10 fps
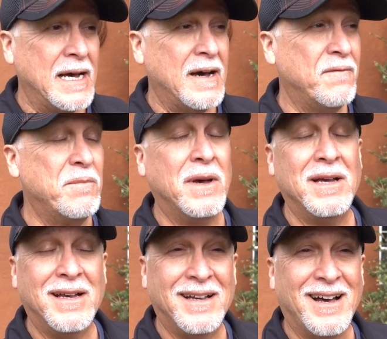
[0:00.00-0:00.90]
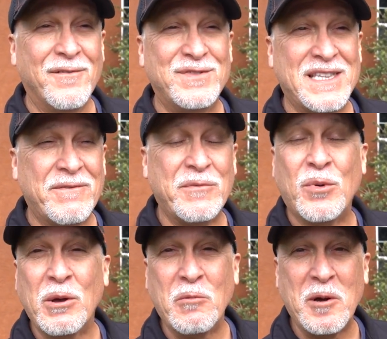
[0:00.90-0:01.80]
of of seven
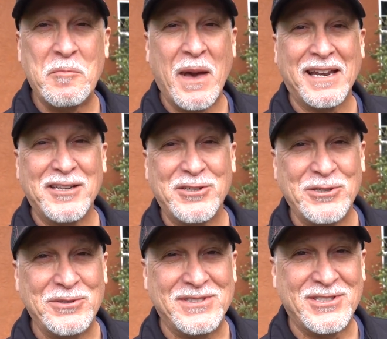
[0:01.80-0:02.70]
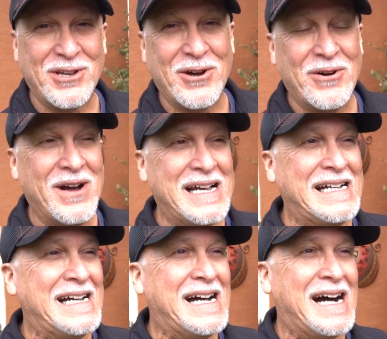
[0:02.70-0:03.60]
point one magnitude, so
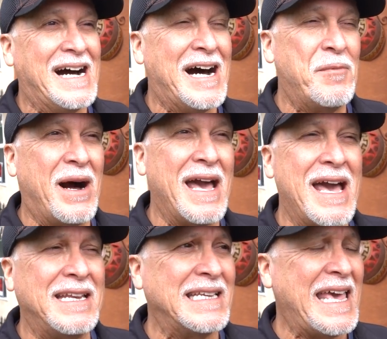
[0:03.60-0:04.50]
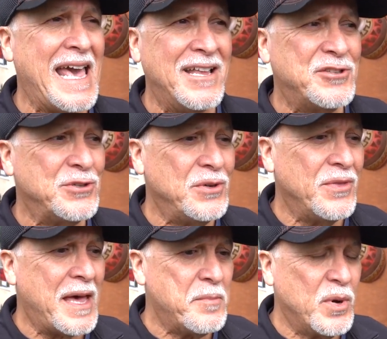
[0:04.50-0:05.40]
um, I had to cancel
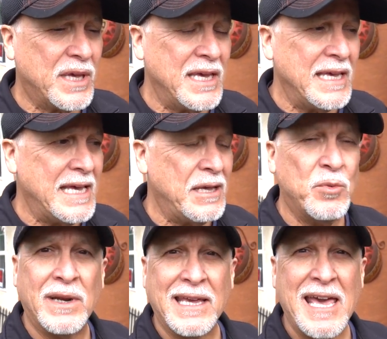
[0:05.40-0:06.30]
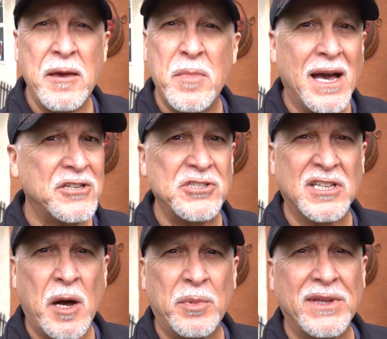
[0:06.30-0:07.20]
that booking, and when I came back just a
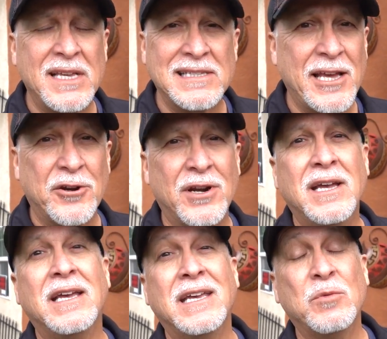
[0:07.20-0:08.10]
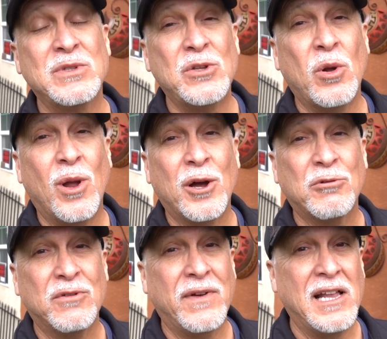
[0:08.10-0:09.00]
couple days later, it was no
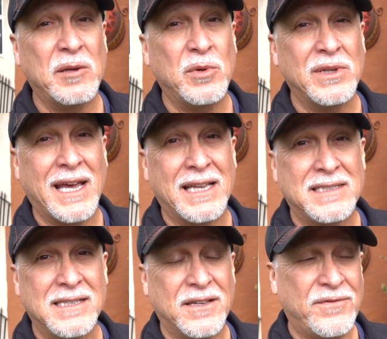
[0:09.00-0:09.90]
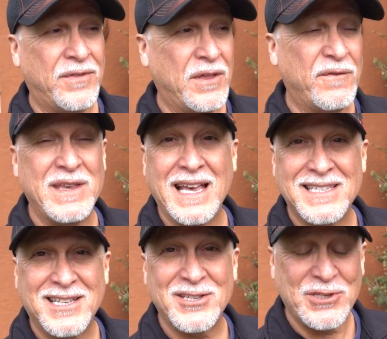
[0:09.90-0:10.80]
longer available at uh, the
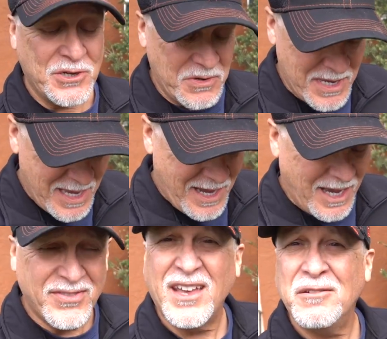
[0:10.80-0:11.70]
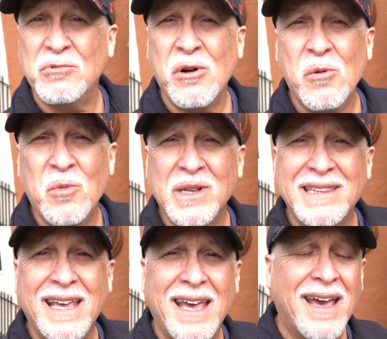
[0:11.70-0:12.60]
Fiesta. So I thought, well,
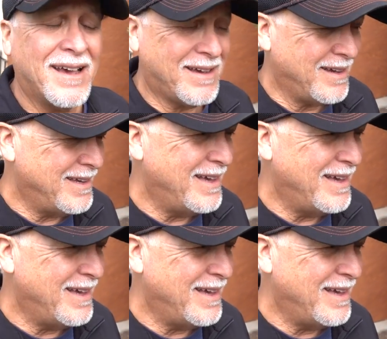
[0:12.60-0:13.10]
what the heck,